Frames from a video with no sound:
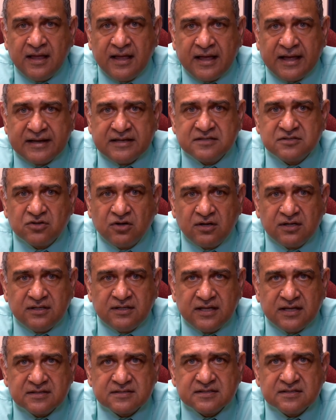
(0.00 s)
And it's all in
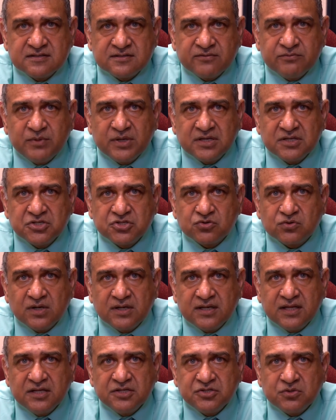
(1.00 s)
the essence of making sure that
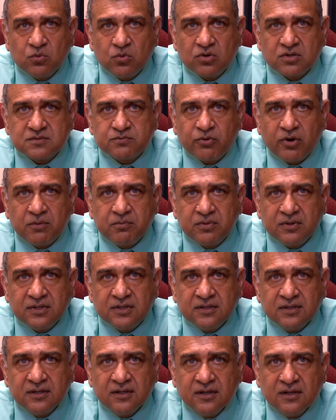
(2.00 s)
the engine works properly.